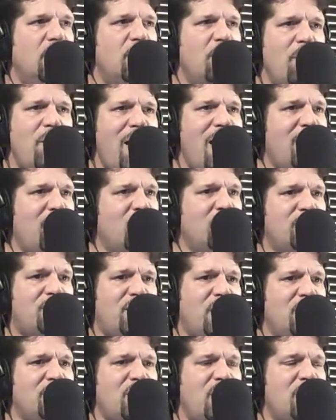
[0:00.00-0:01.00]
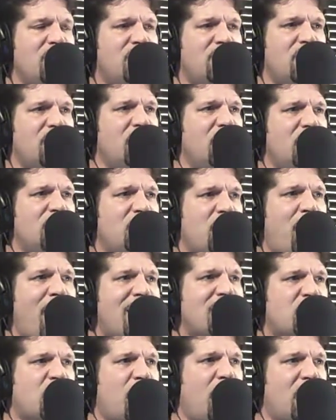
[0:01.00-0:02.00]
The man is a
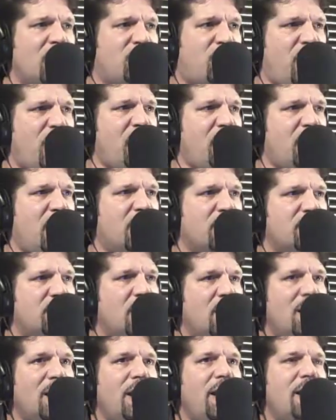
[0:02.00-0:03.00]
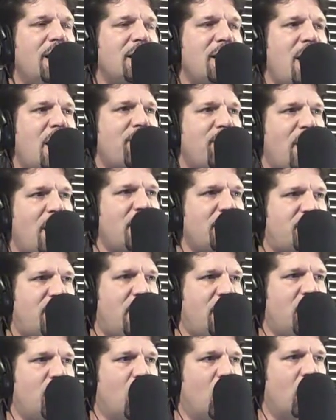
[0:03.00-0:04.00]
basketball genius. He doesn't have legs
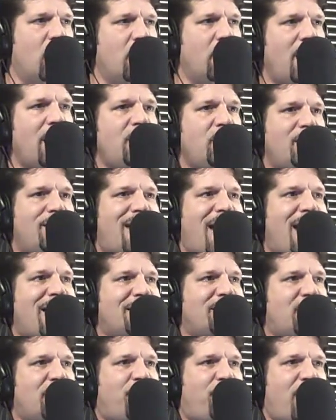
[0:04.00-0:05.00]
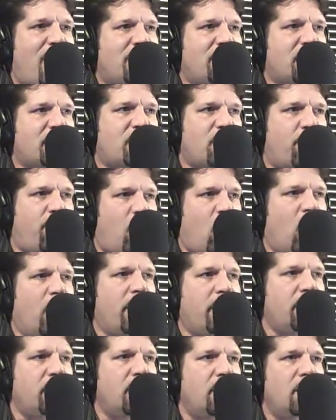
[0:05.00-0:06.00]
anymore, and you got to defend at the
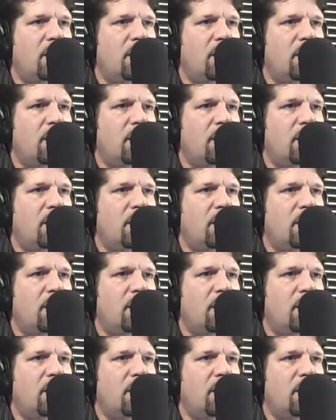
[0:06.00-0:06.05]
point.